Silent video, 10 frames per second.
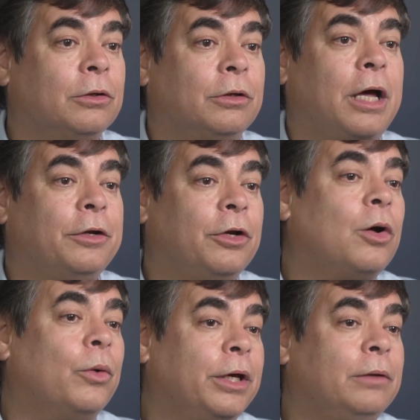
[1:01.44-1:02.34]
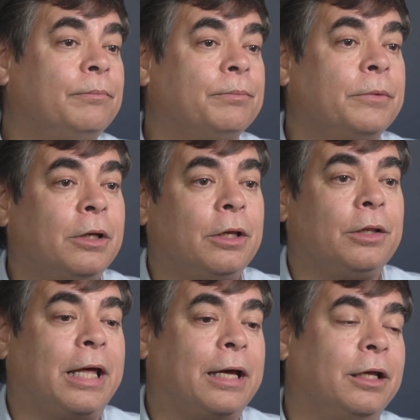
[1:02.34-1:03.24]
Not knowing
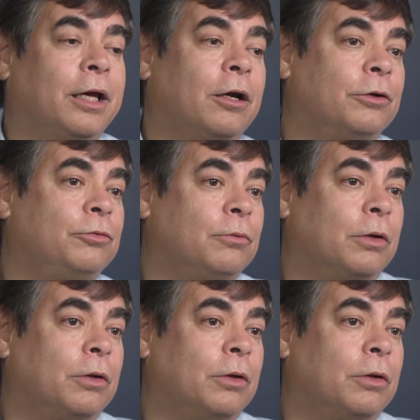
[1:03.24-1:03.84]
that at our